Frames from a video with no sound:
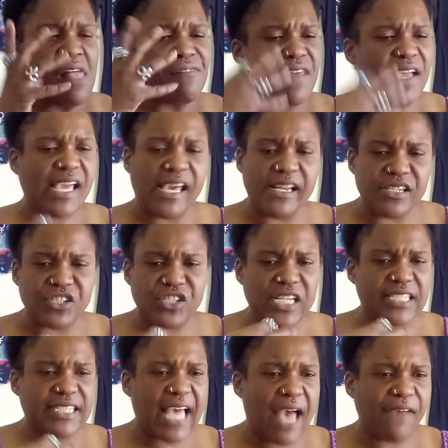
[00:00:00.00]
the energy
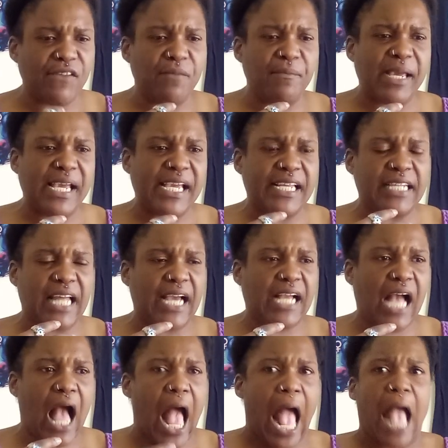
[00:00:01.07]
is having me like
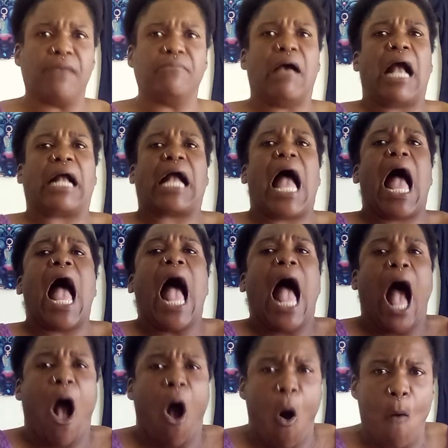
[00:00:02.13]
I got
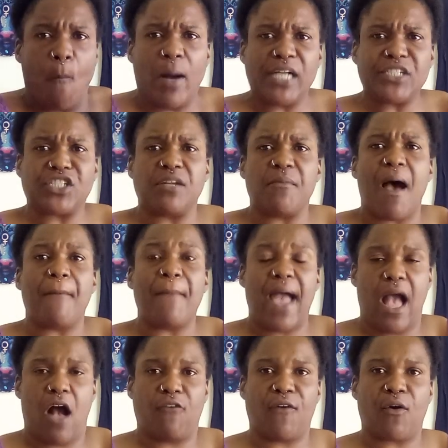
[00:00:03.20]
a whole bunch in my
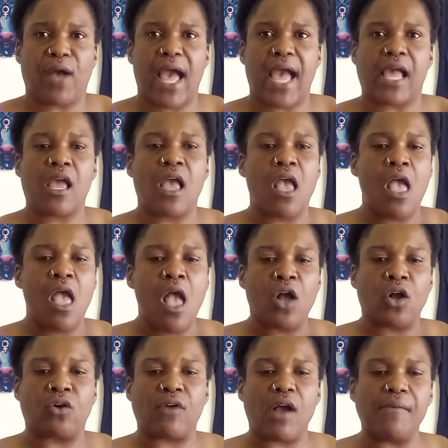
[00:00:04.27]
mouth, okay?
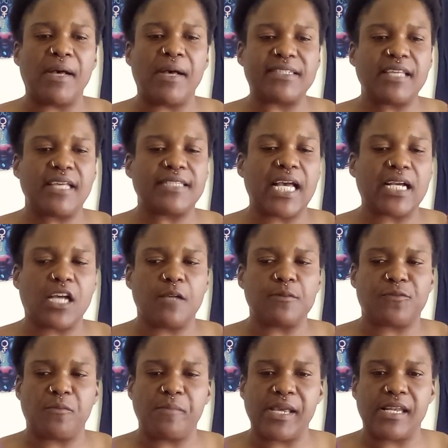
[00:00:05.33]
Grandma says that
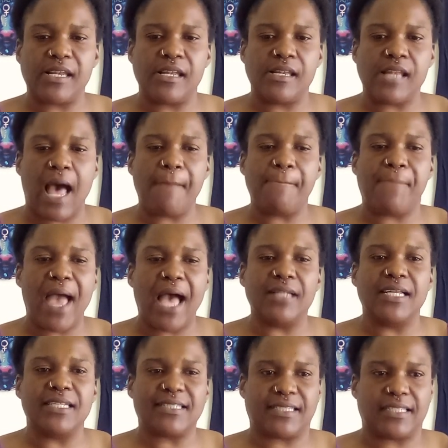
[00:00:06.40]
comes from me not
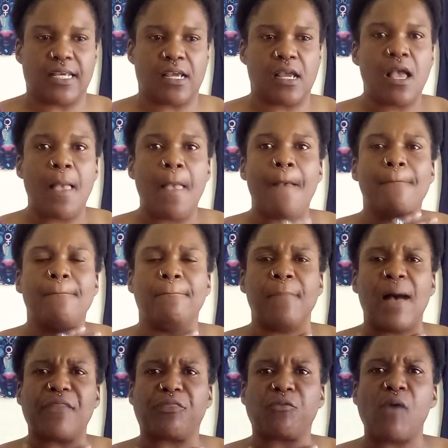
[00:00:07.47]
balancing
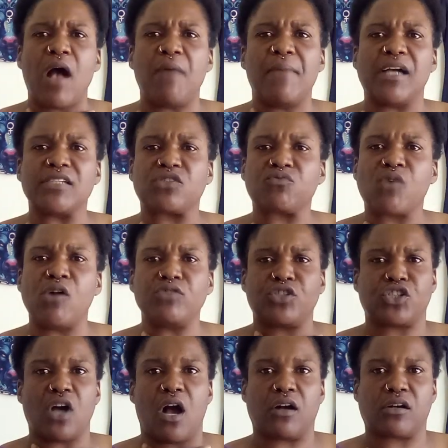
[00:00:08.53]
throughout my throat
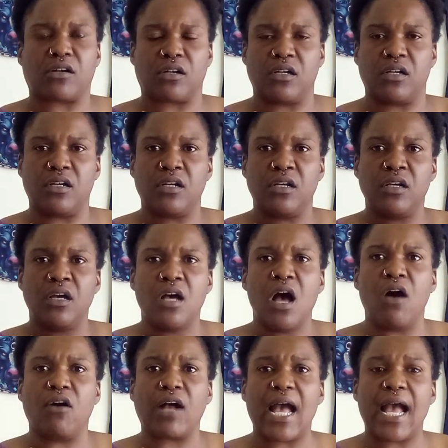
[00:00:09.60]
chakra,
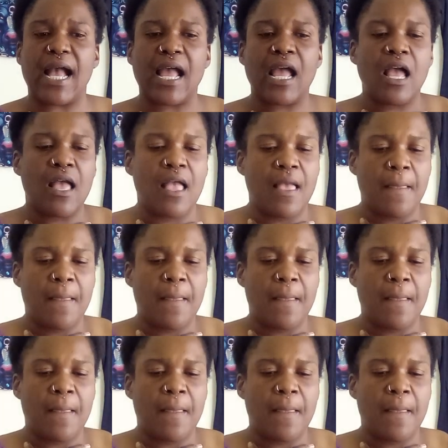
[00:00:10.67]
okay?